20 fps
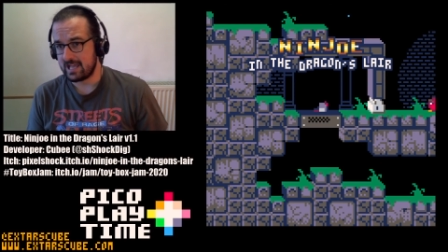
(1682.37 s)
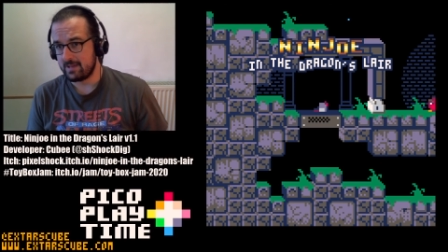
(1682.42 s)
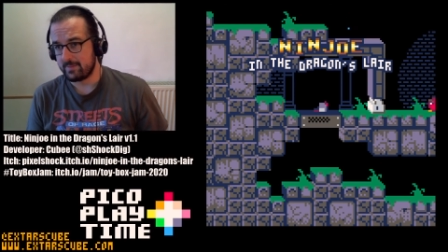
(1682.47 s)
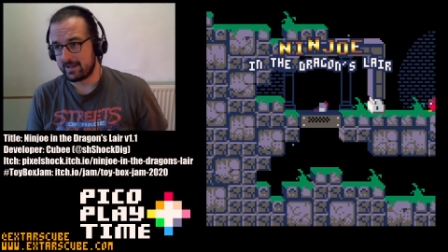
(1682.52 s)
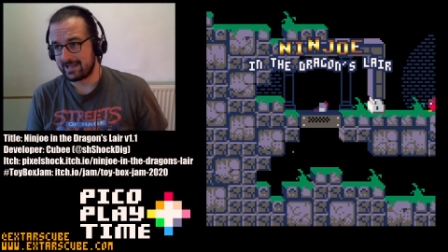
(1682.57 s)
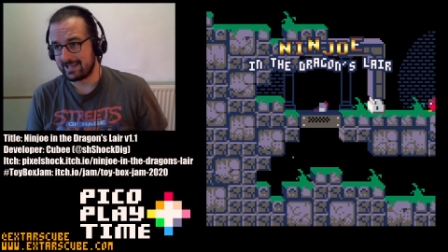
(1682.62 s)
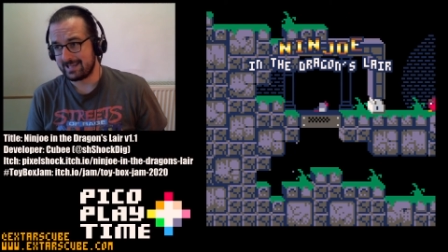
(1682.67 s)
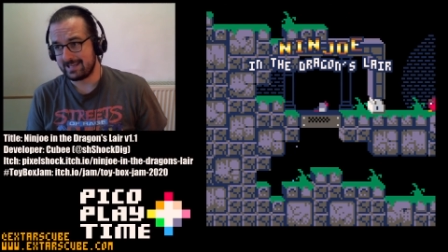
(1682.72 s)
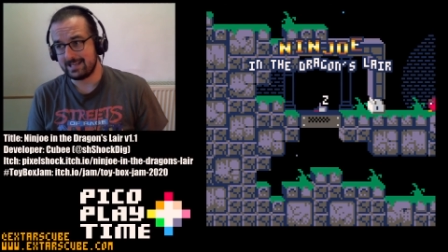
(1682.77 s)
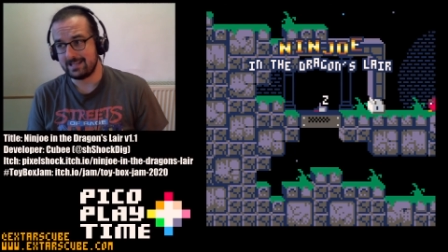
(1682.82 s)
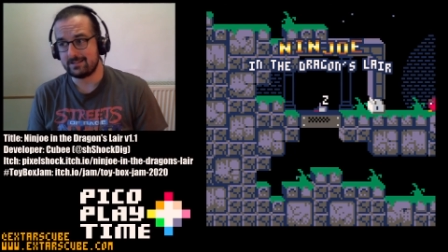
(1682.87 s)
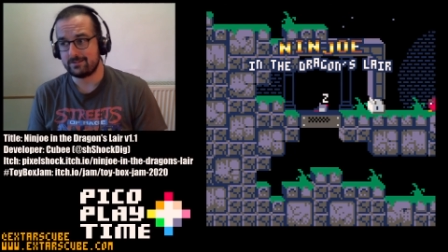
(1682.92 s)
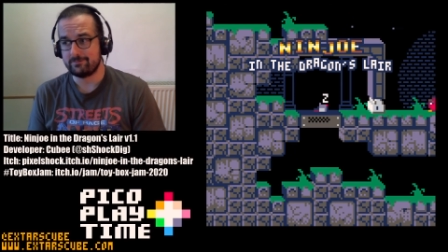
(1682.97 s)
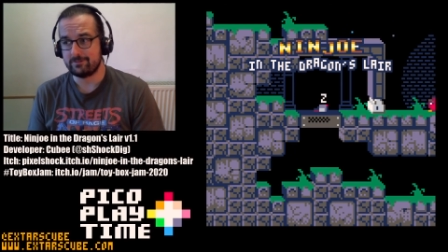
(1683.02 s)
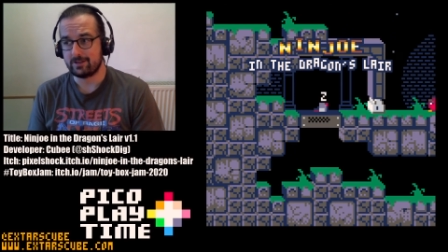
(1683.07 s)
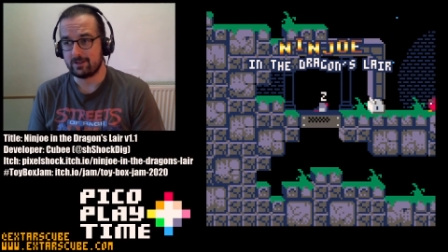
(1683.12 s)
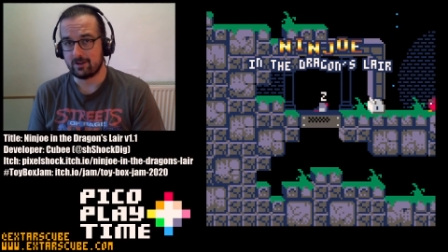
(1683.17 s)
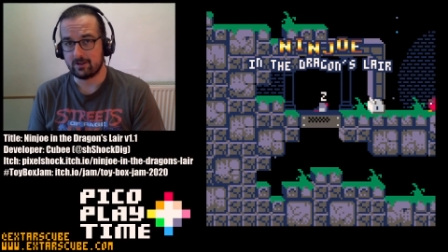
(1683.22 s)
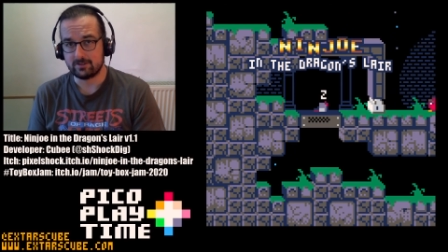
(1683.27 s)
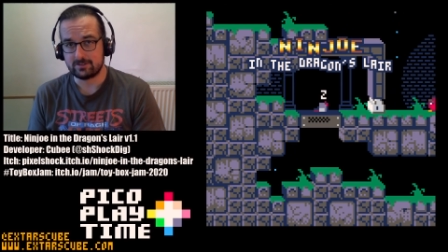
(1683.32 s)
I
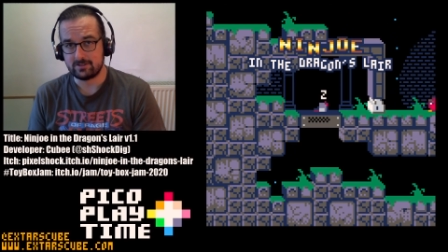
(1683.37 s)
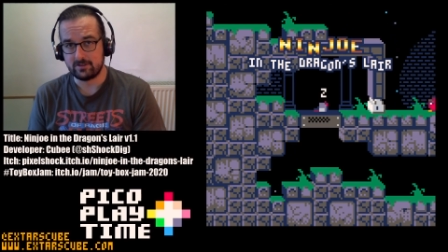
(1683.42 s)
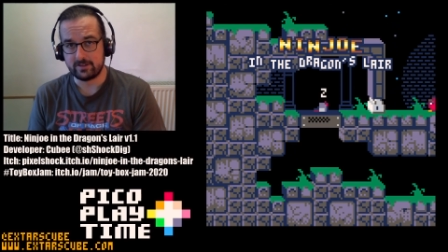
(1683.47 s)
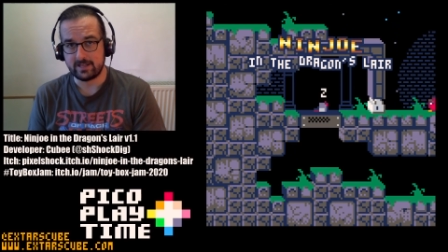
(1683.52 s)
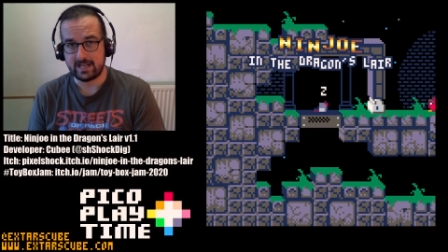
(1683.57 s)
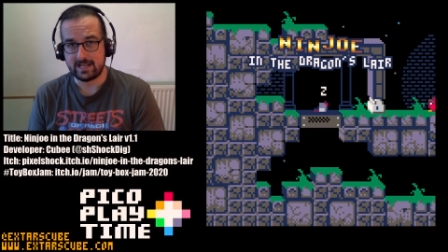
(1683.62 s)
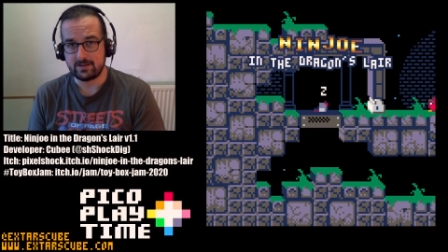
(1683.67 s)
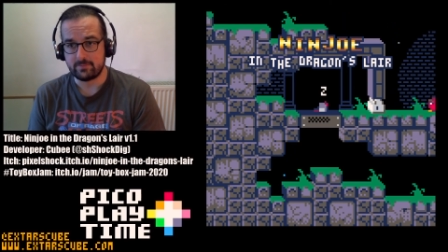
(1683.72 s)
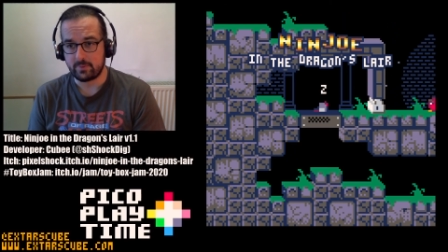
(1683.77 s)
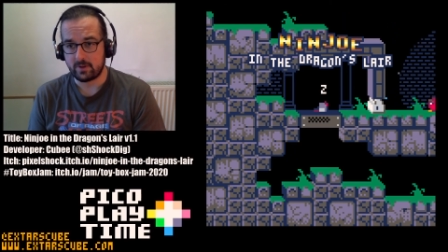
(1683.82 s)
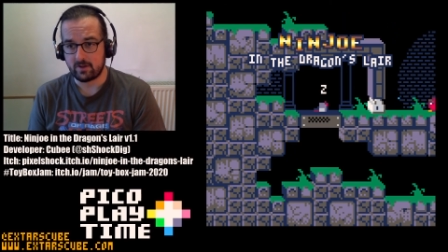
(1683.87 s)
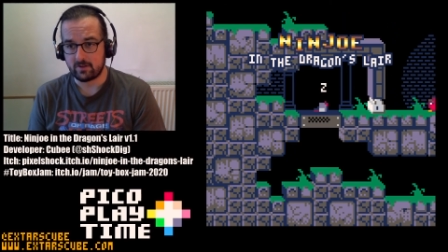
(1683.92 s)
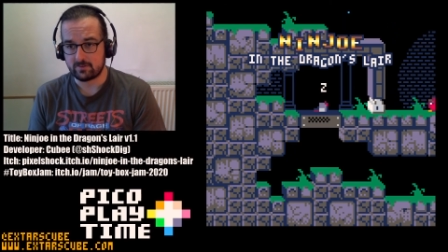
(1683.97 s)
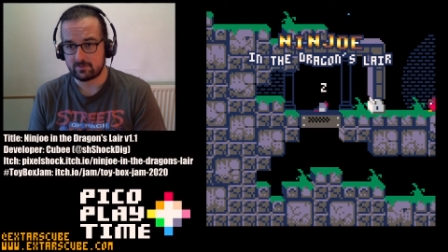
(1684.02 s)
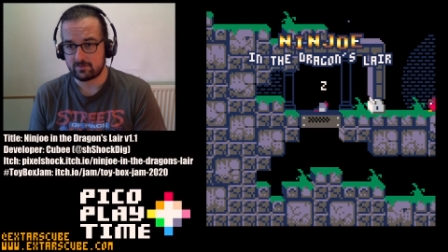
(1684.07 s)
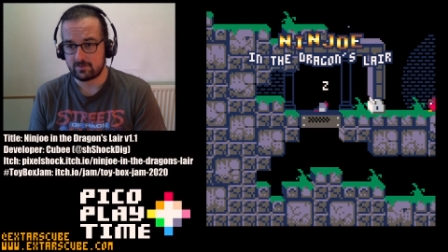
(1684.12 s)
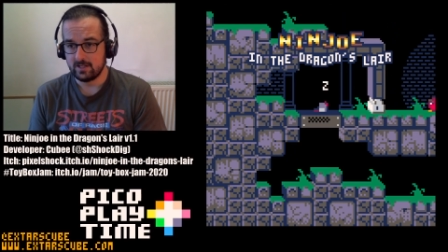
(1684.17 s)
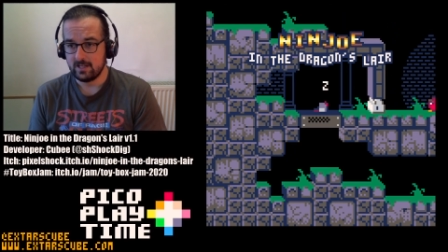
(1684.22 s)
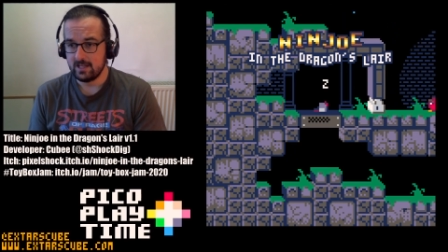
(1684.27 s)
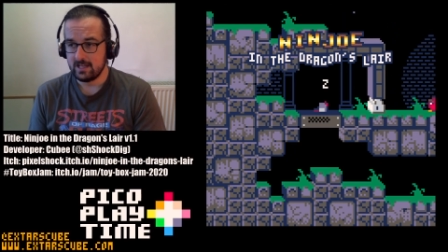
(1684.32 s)
easily got to the end
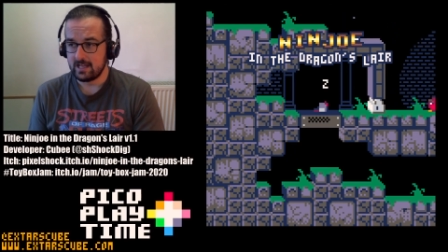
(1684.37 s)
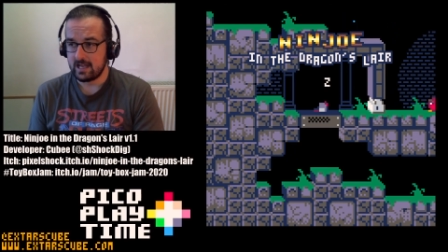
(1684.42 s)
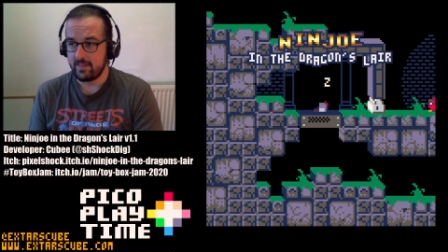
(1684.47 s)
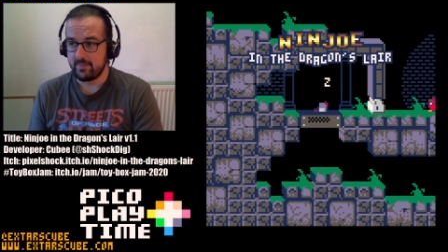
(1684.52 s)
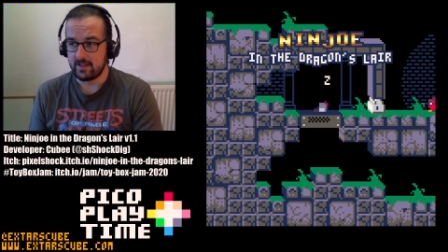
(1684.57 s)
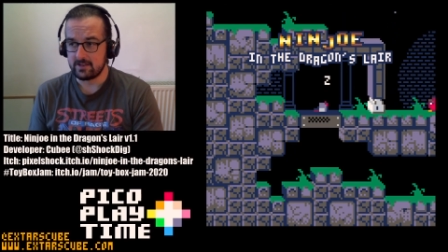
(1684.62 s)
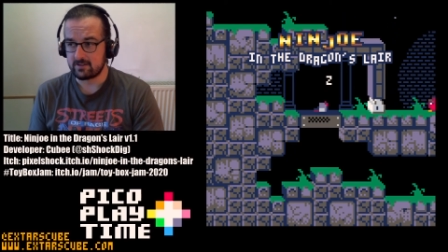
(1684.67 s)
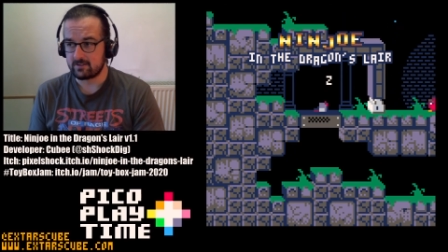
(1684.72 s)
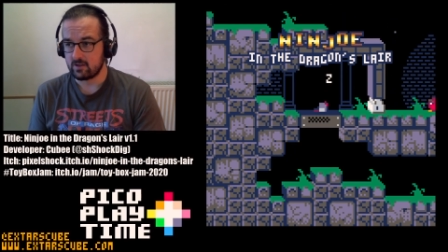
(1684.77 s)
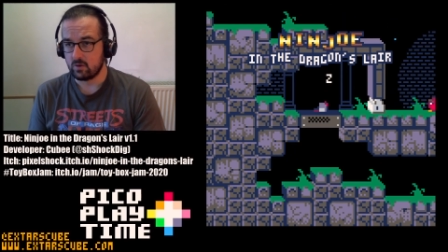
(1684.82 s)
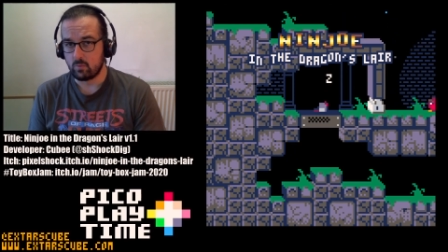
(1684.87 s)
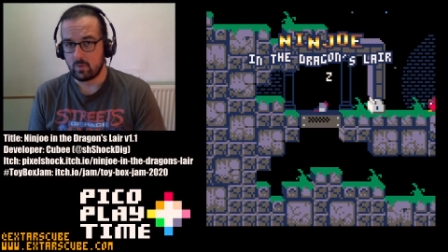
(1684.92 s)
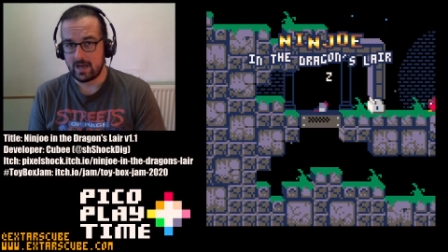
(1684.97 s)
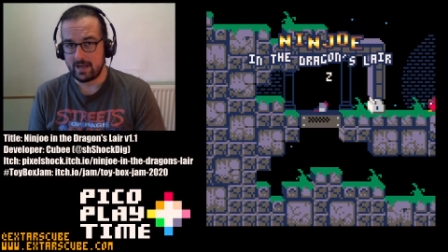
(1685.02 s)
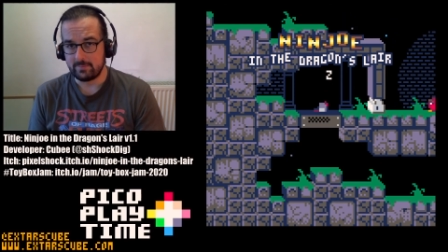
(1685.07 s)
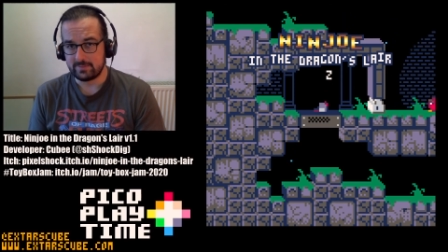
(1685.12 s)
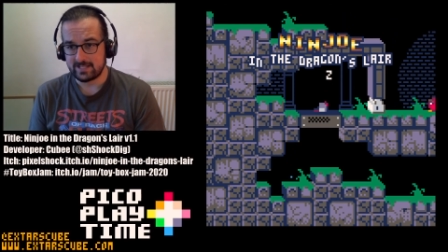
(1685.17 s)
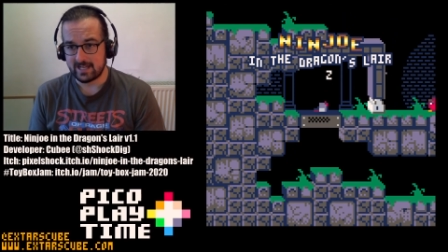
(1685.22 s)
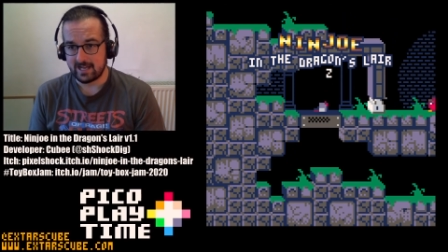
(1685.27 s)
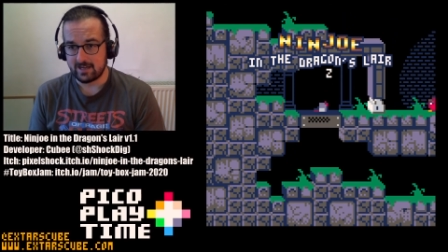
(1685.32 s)
boss and then just got
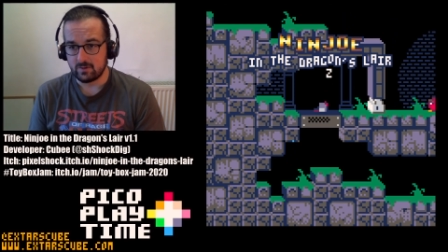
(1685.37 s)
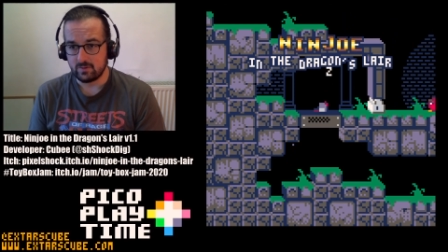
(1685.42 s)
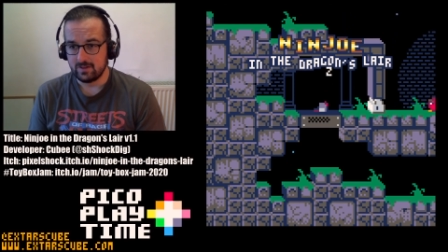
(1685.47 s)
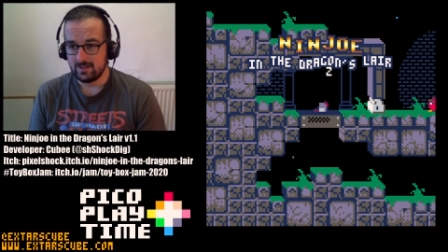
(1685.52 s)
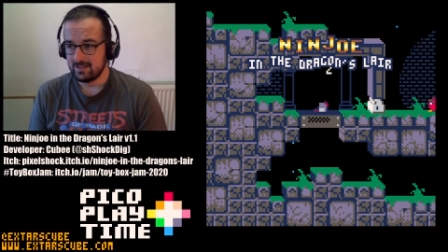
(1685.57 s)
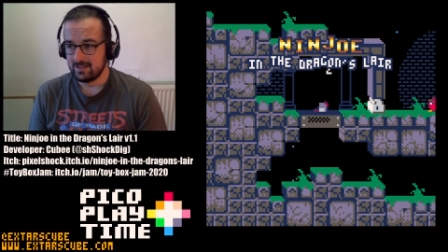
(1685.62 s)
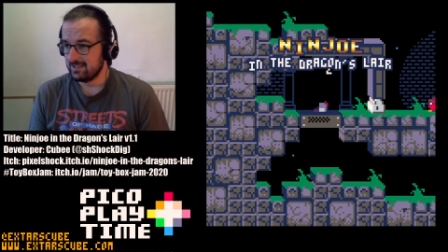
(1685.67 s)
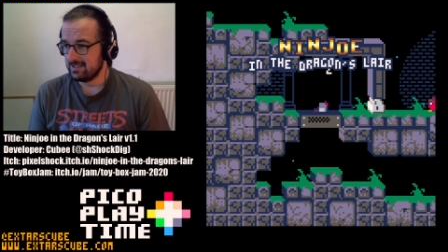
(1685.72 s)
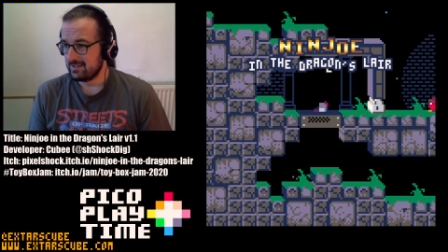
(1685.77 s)
wiped out.